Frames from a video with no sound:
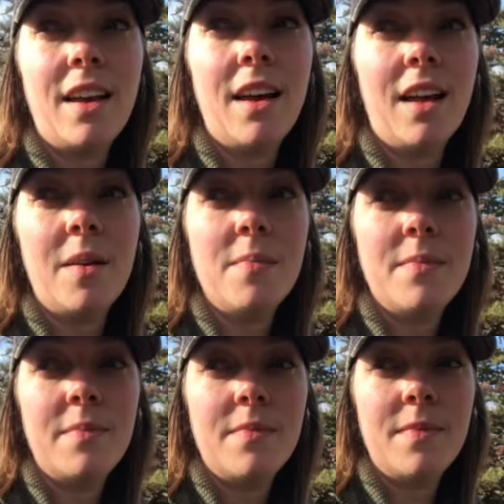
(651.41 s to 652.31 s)
Um,
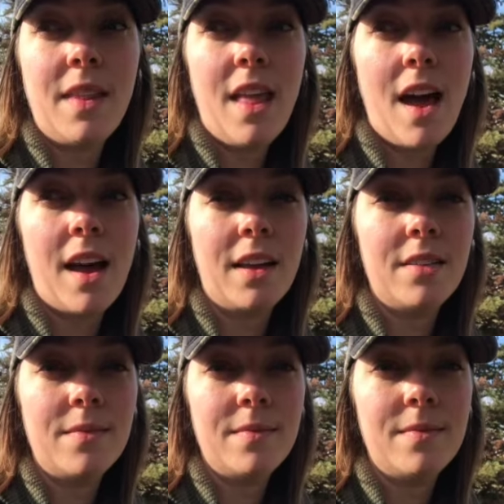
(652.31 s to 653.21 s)
I
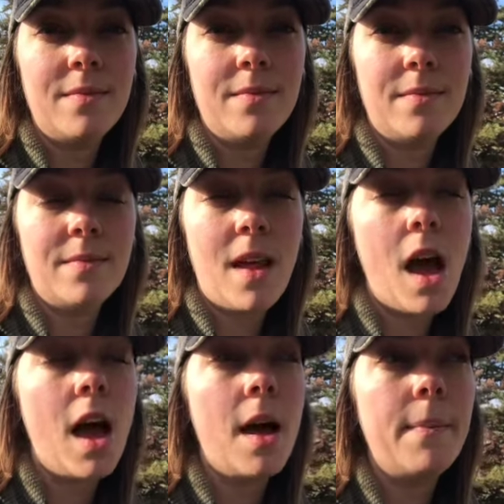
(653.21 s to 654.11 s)

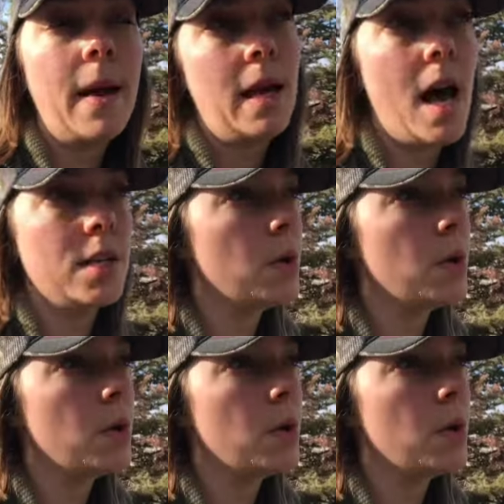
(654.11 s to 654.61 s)
uh, my gut